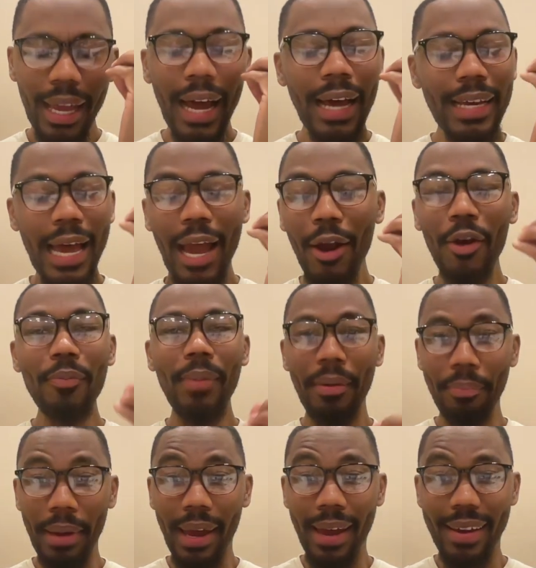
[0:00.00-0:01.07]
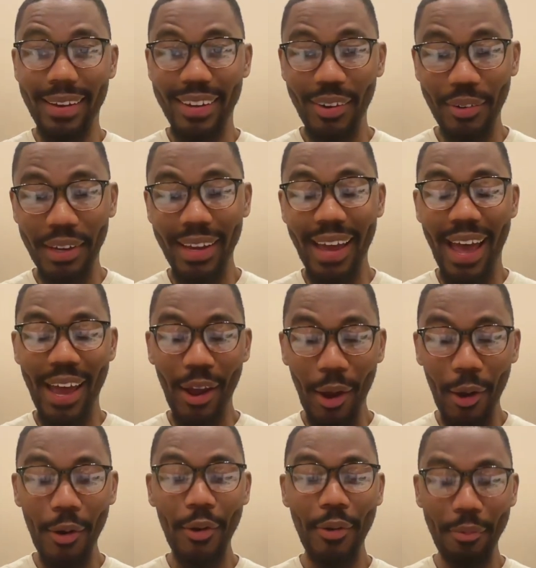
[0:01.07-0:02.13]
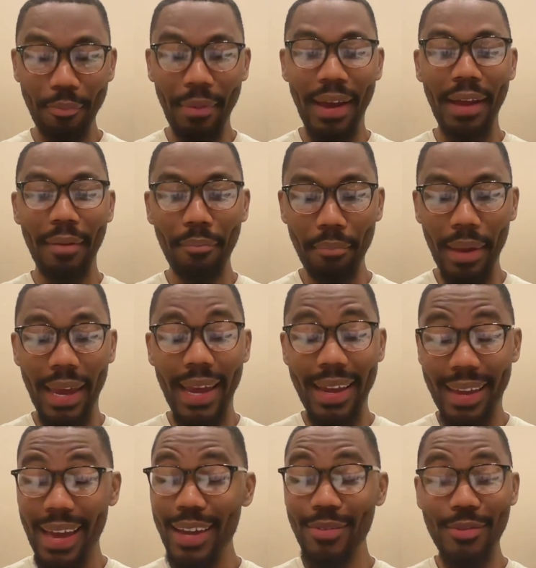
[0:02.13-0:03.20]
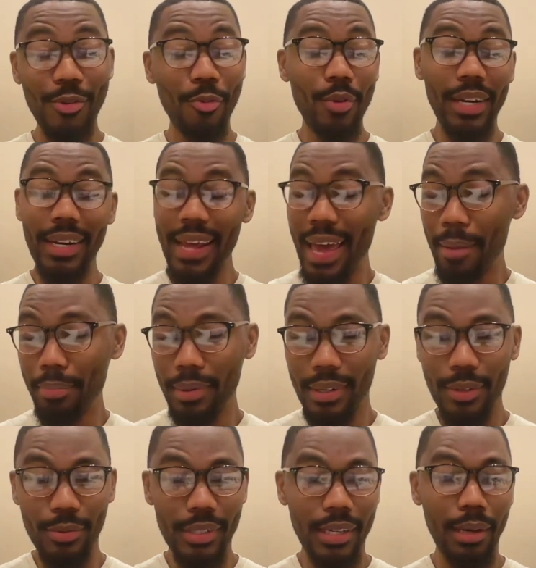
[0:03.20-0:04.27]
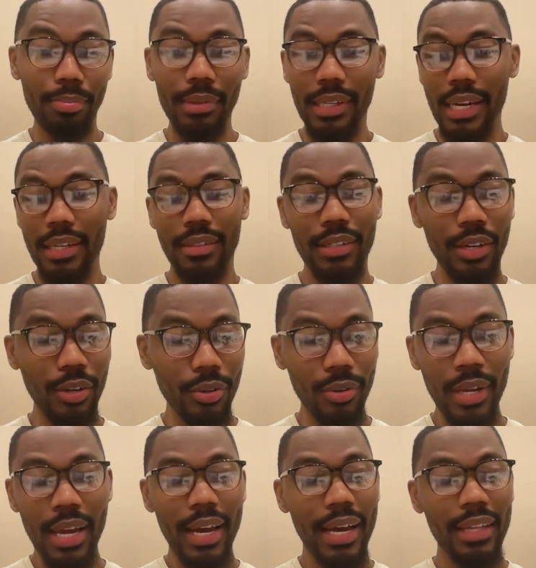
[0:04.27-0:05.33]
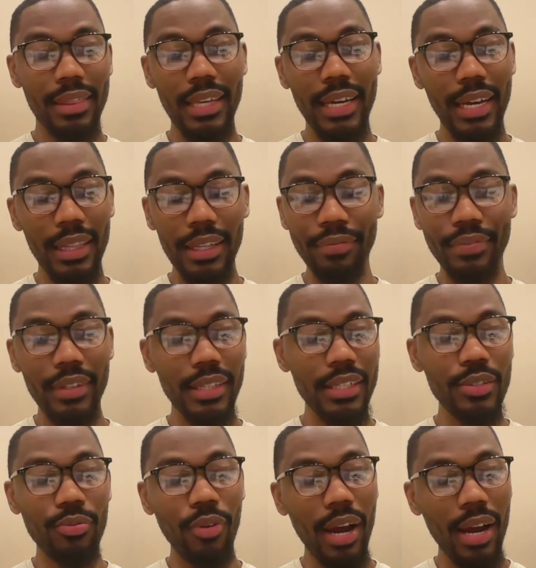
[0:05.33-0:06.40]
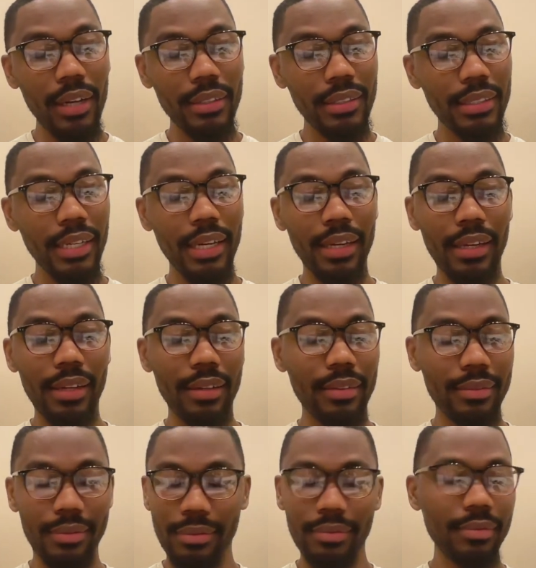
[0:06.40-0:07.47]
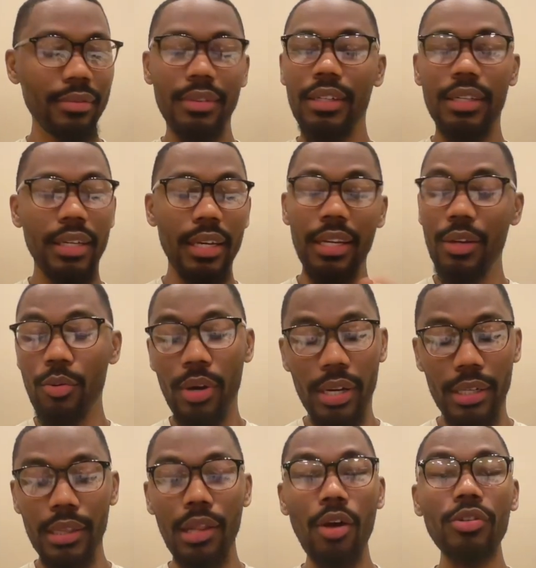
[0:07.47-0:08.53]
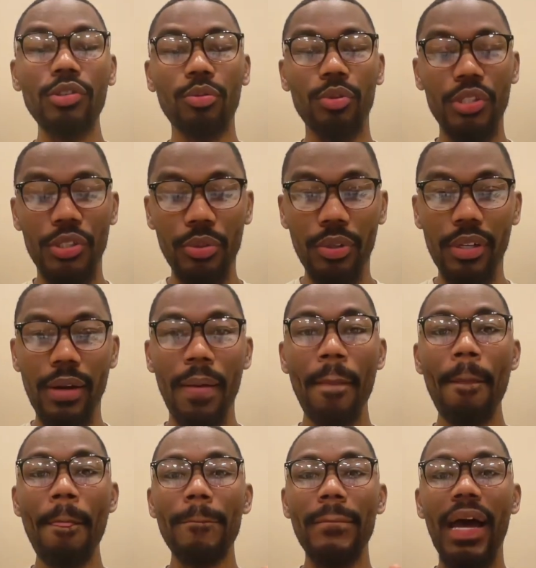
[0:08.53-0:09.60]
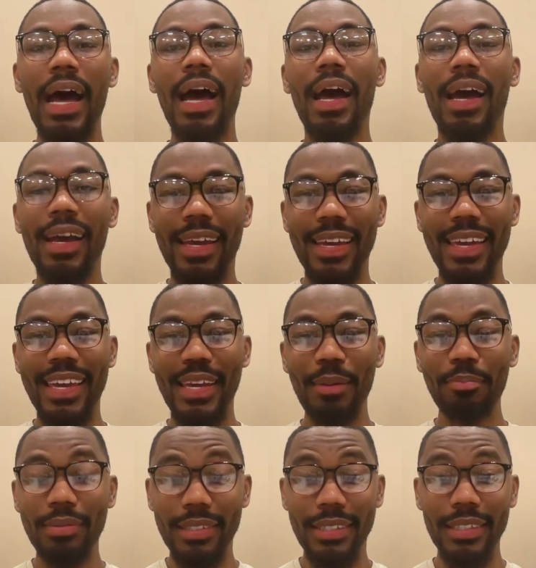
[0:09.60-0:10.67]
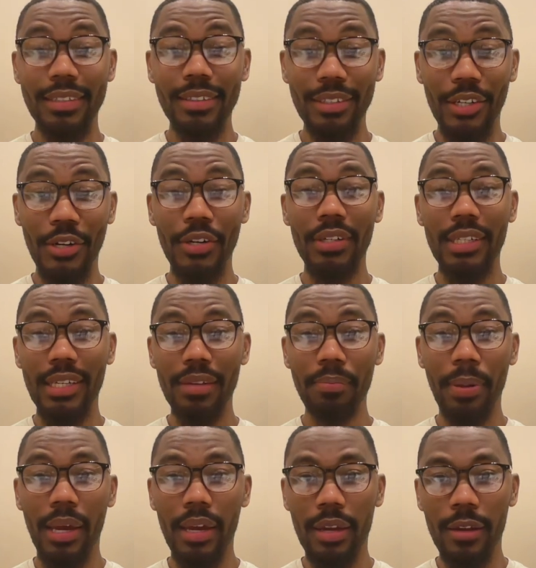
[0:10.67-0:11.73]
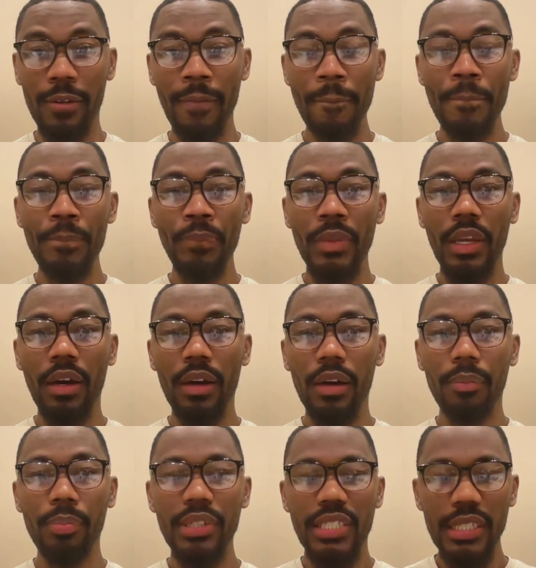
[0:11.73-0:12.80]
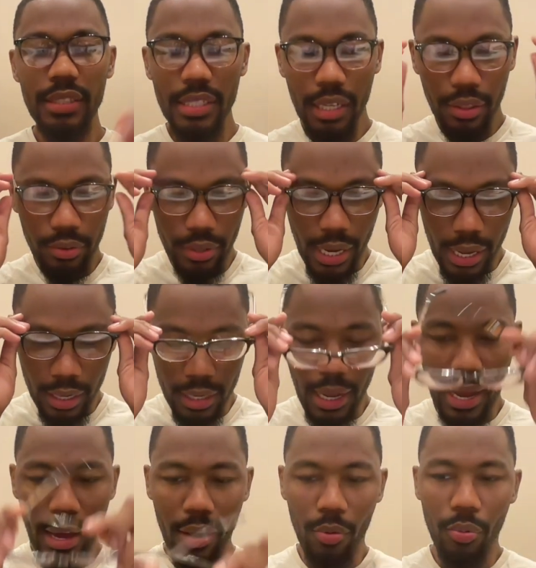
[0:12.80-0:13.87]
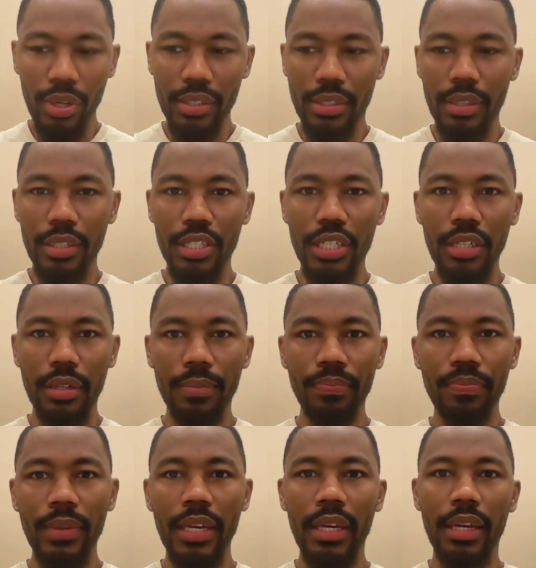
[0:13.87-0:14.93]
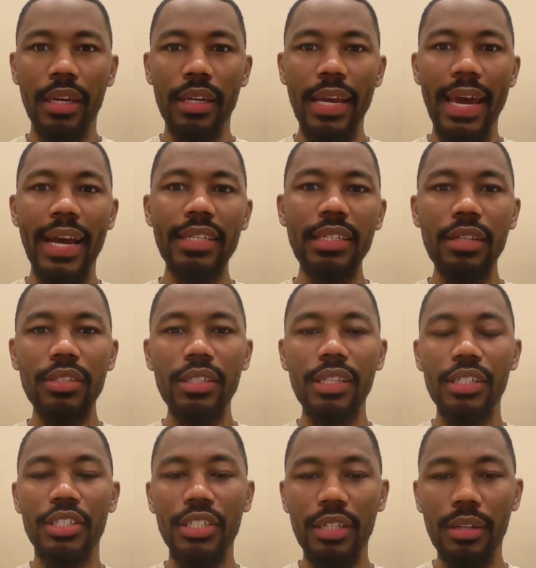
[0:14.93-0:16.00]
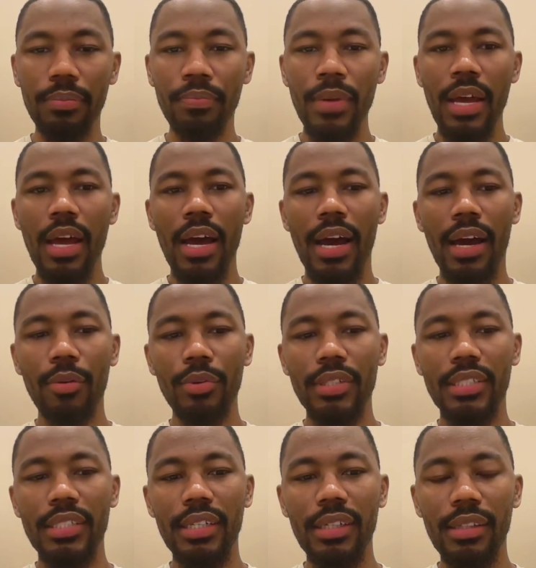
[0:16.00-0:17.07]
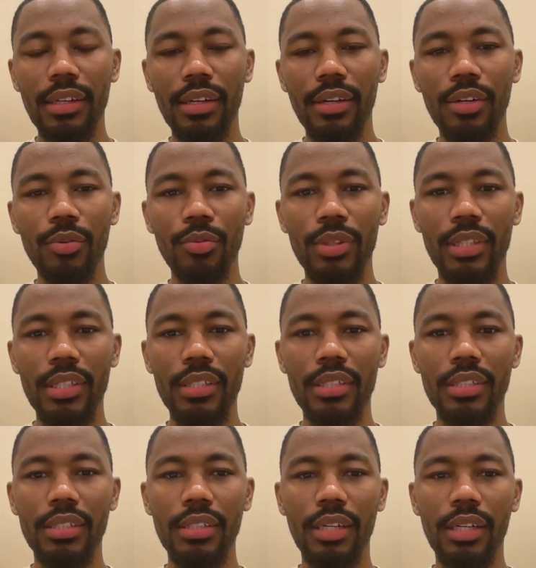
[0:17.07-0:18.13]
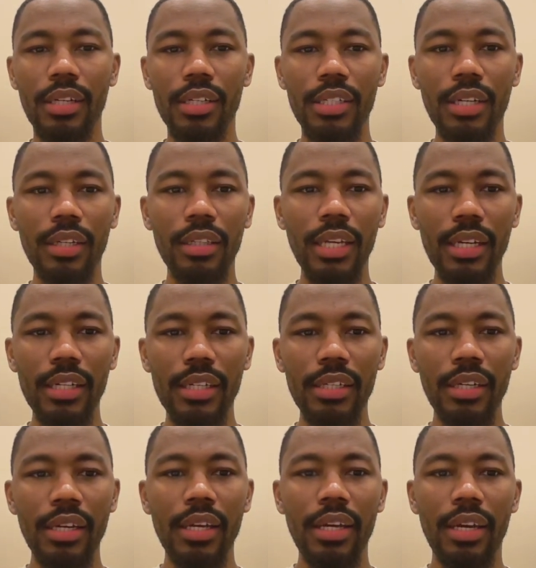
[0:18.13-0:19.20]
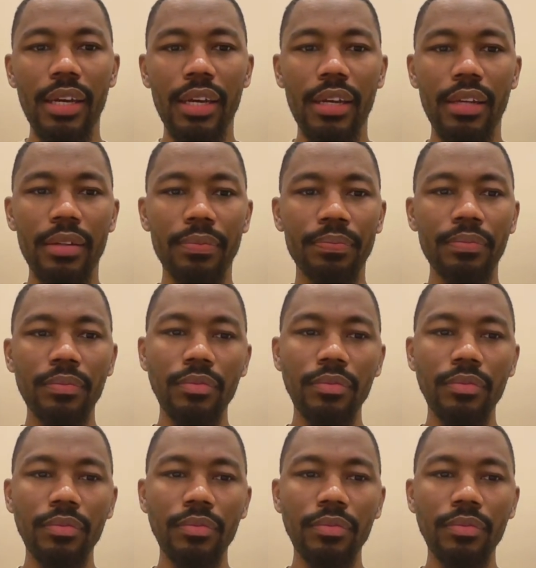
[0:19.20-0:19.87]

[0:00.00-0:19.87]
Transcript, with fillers: I hurt my back, okay? I hurt my back. I don't know when it happened. It was a couple of days ago. I think I lifted these rocks, and anyway, long story short, I am still currently in pain. But just the other night, I went to the gym, and as I was in the gym, I was sitting there with this young lady, and